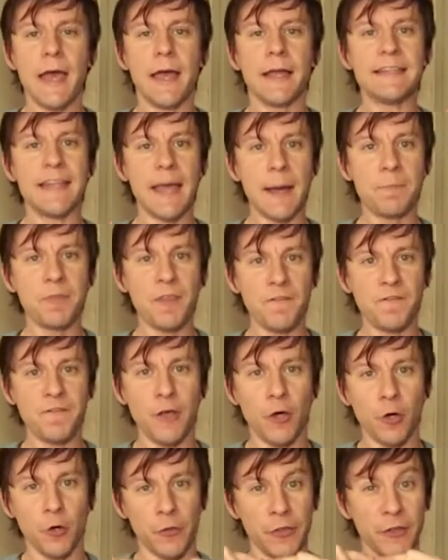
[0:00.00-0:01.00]
Depth of
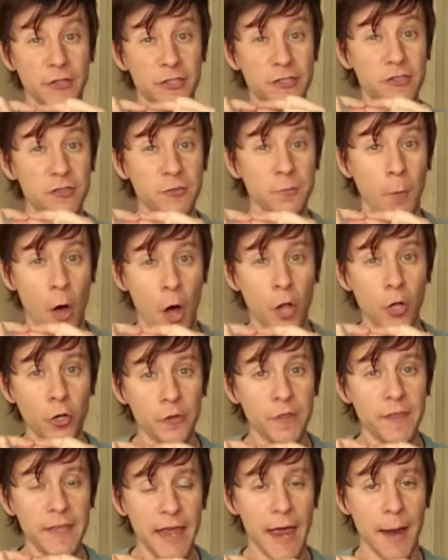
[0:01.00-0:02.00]
field, the
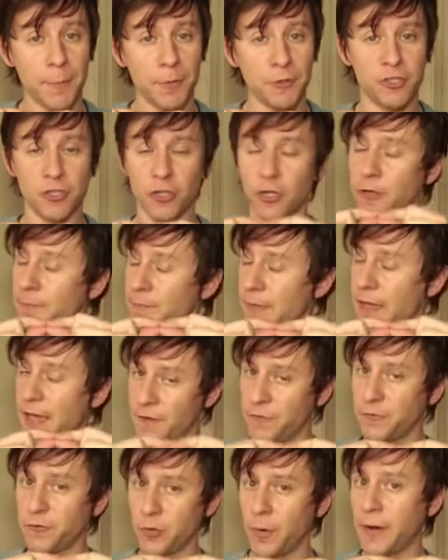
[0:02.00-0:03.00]
smaller the aperture,
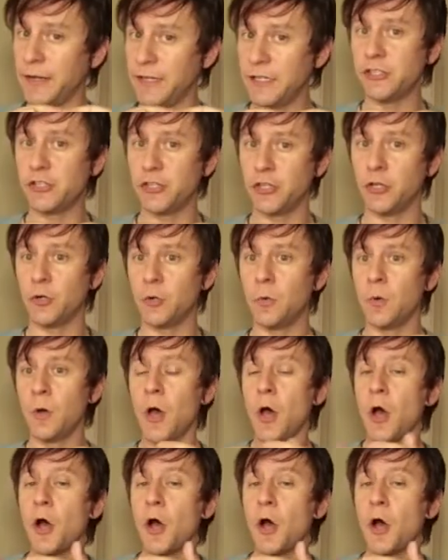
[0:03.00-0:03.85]
f22,